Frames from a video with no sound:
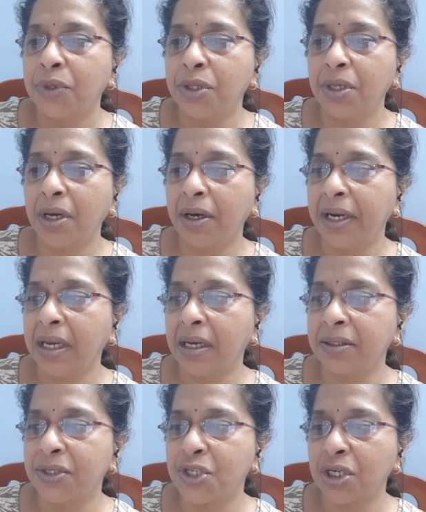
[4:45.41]
theory
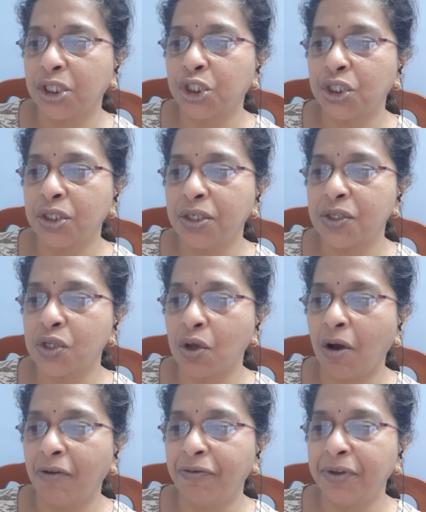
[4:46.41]
construction is
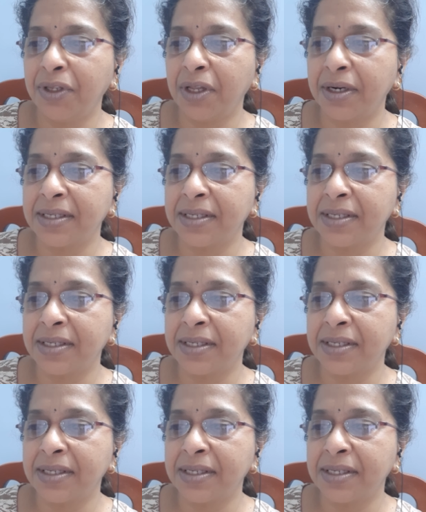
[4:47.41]
often the